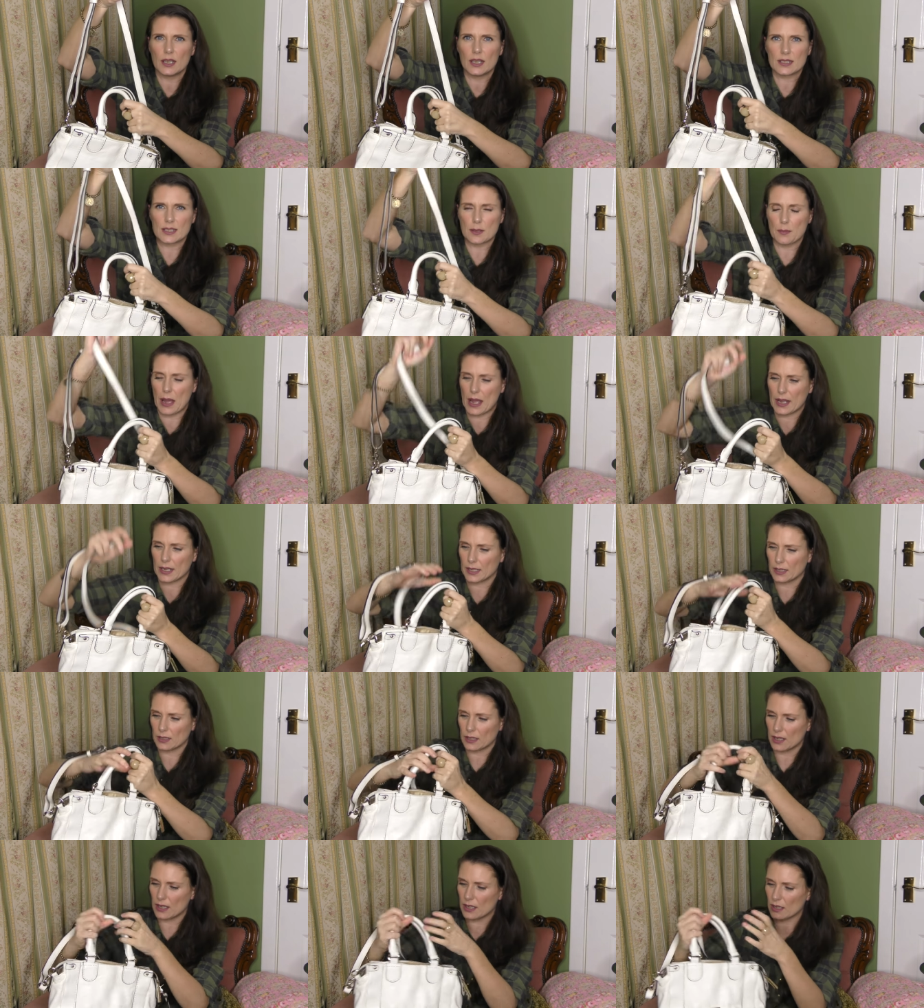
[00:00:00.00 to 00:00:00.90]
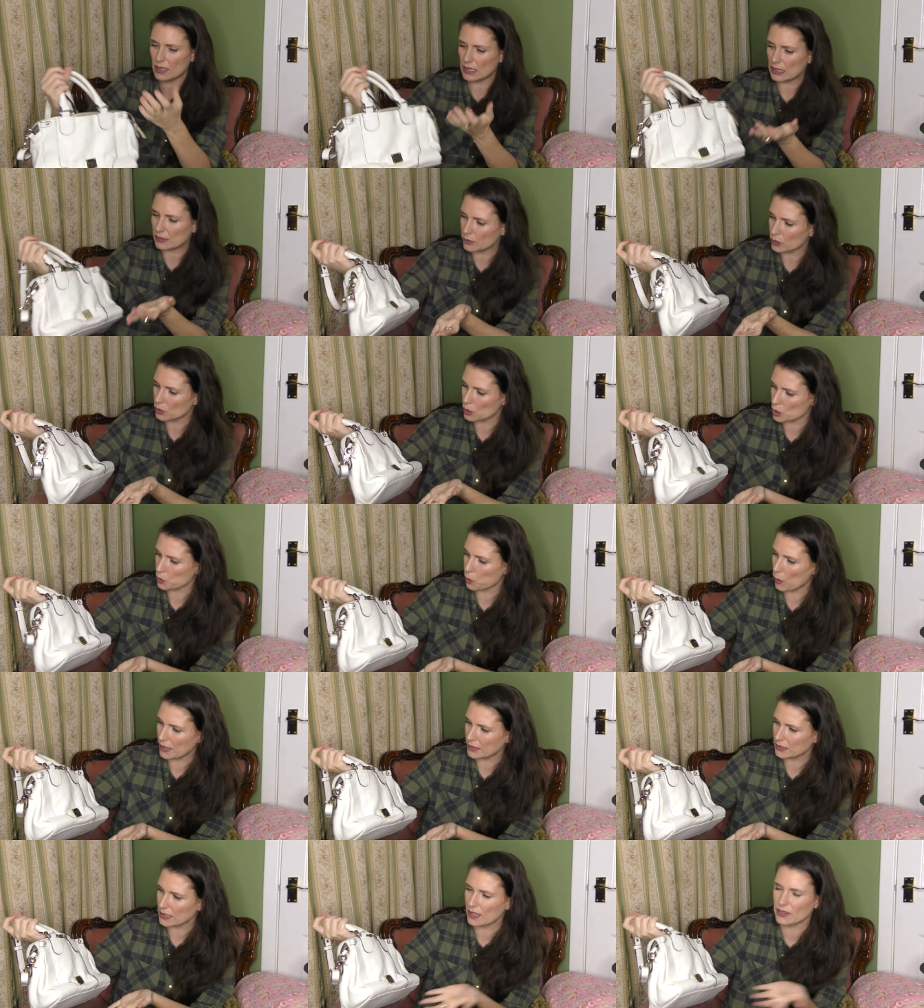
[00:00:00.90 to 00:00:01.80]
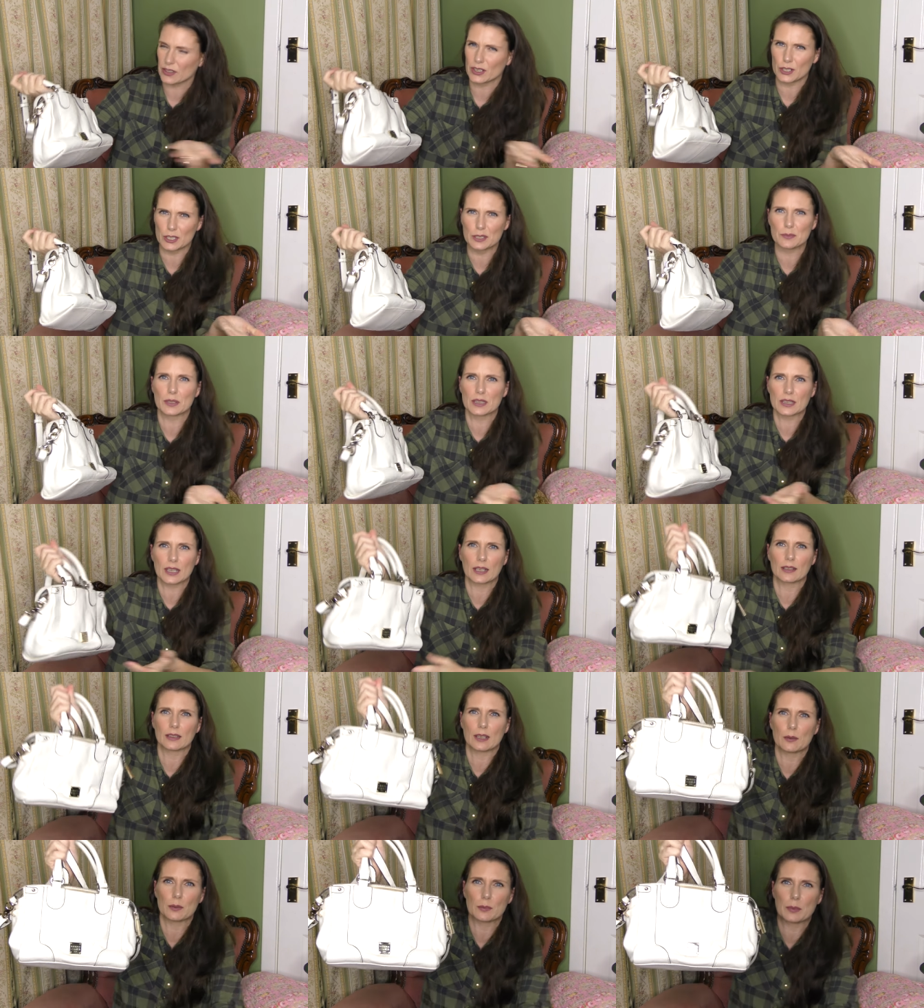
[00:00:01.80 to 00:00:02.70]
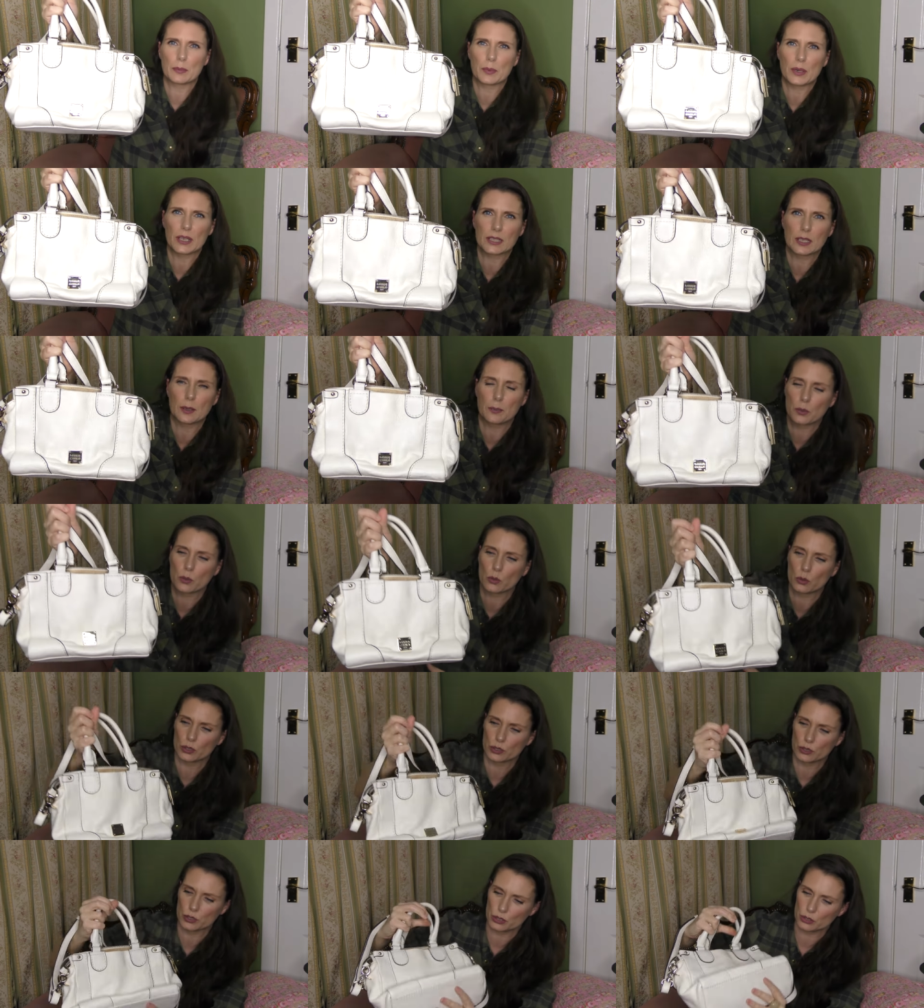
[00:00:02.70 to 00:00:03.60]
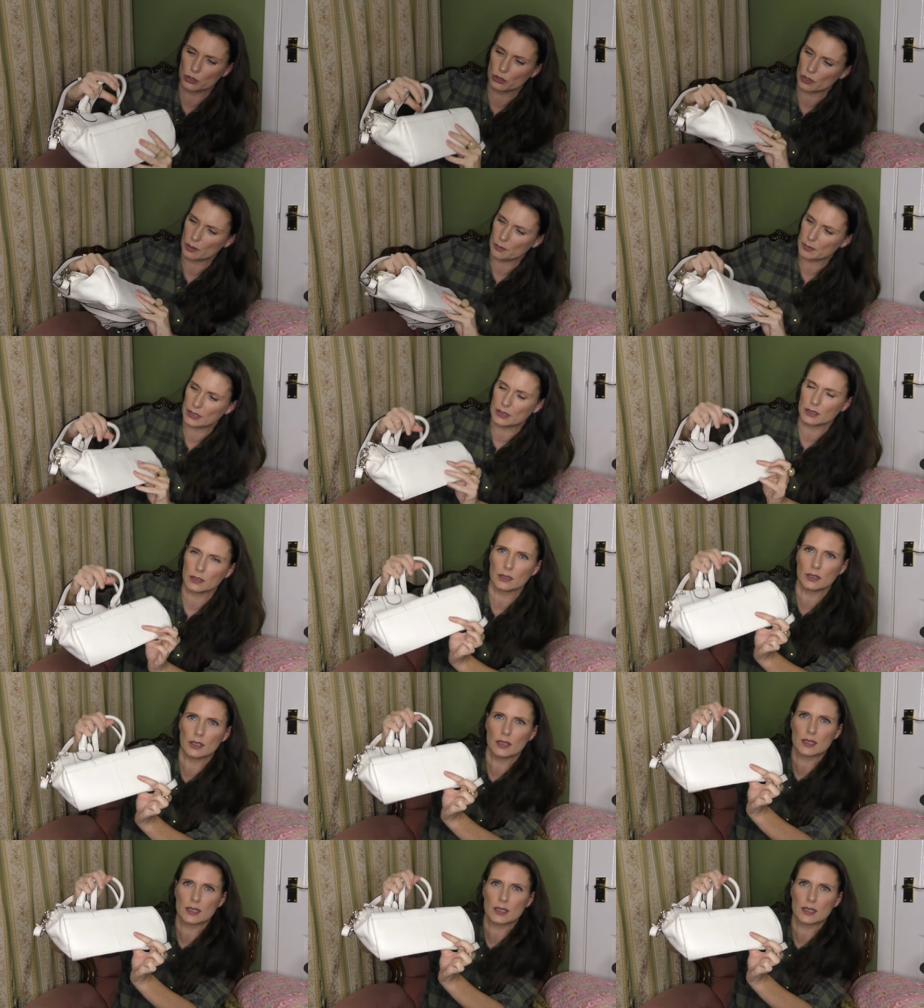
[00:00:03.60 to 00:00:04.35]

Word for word: is immaculate, even though it's white leather and you would think that would be pretty prone to, I mean,